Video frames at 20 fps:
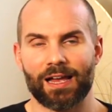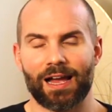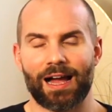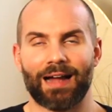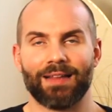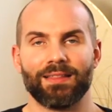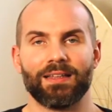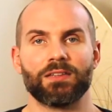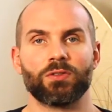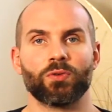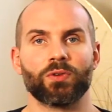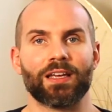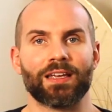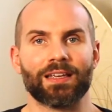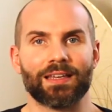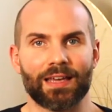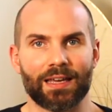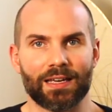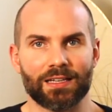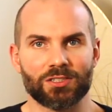and they don't
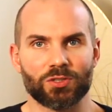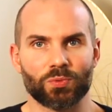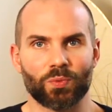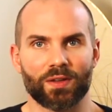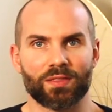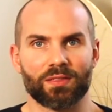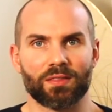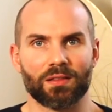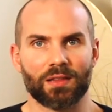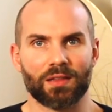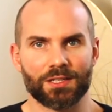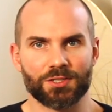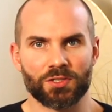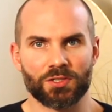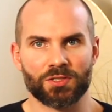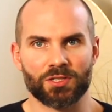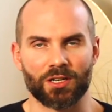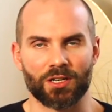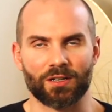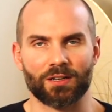engage with the
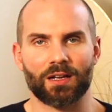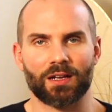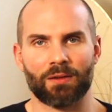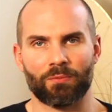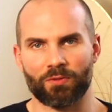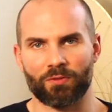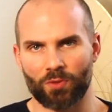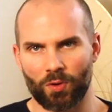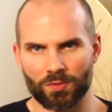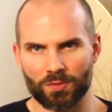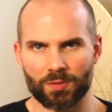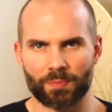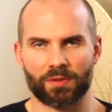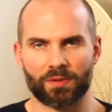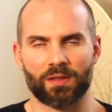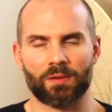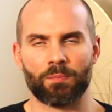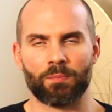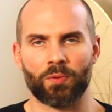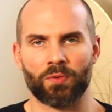literature. And we talked about
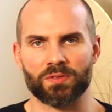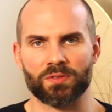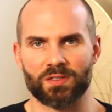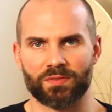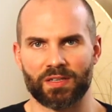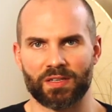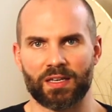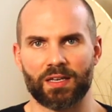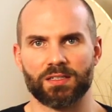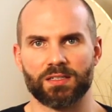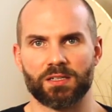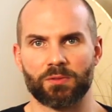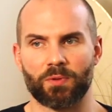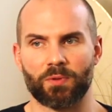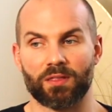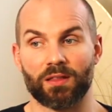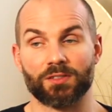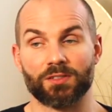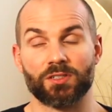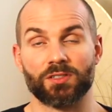the importance of engaging
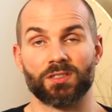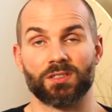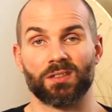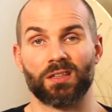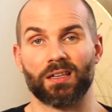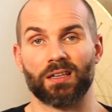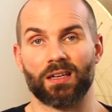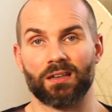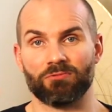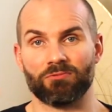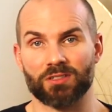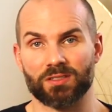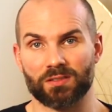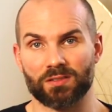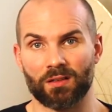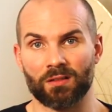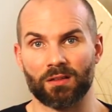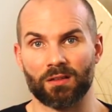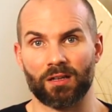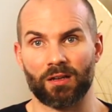with literature that can
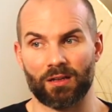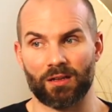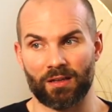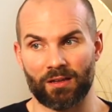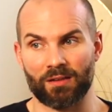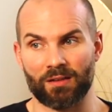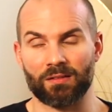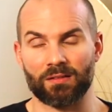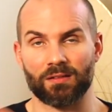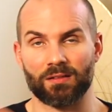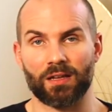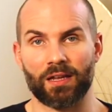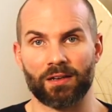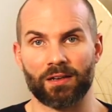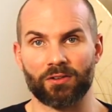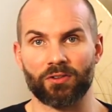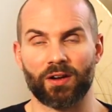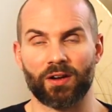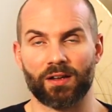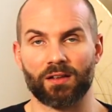result
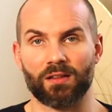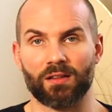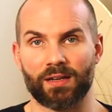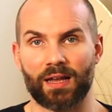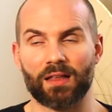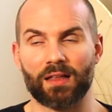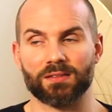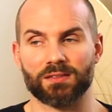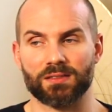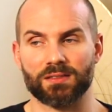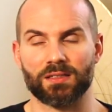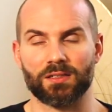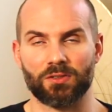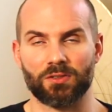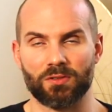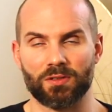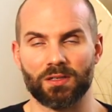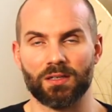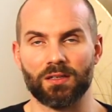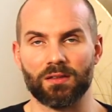in critical analysis that
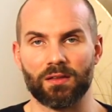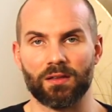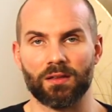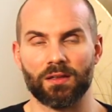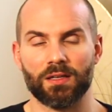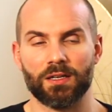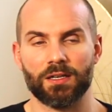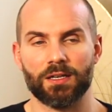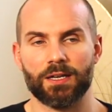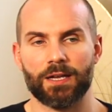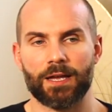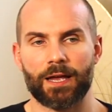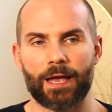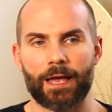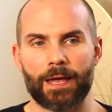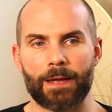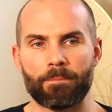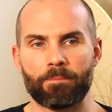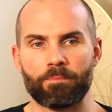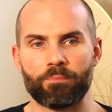you need.
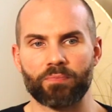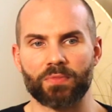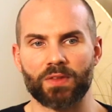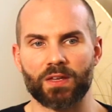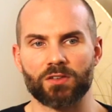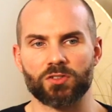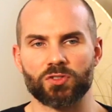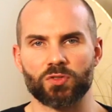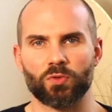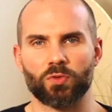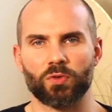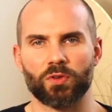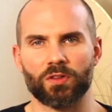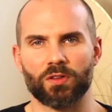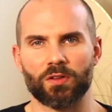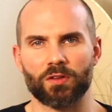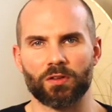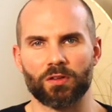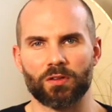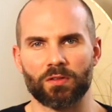So
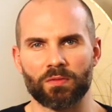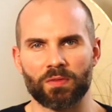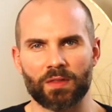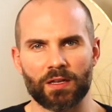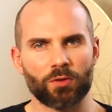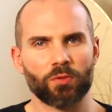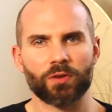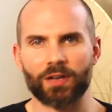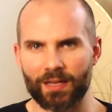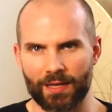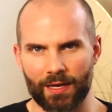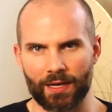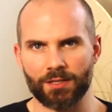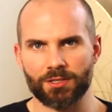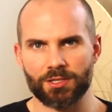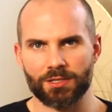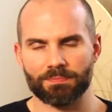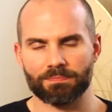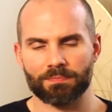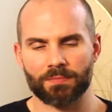they don't
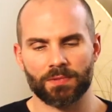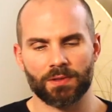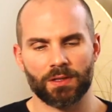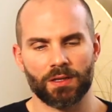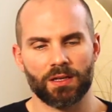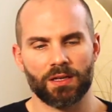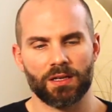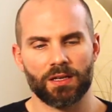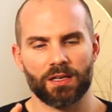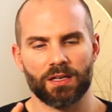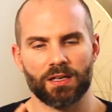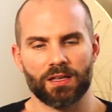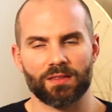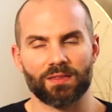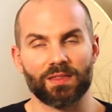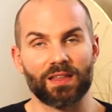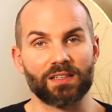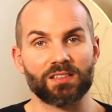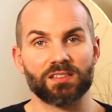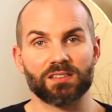engage.
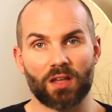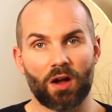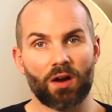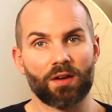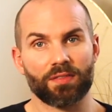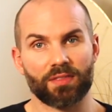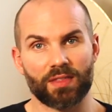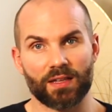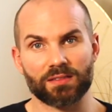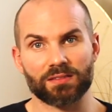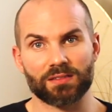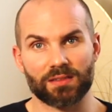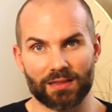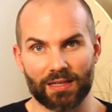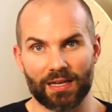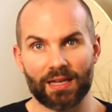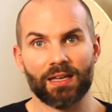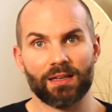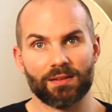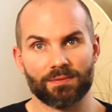They start things
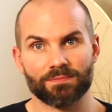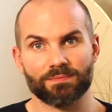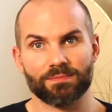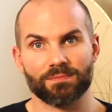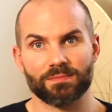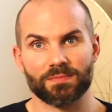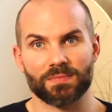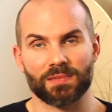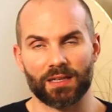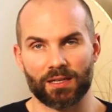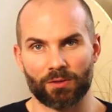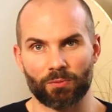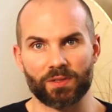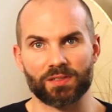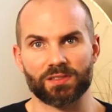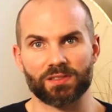late, like we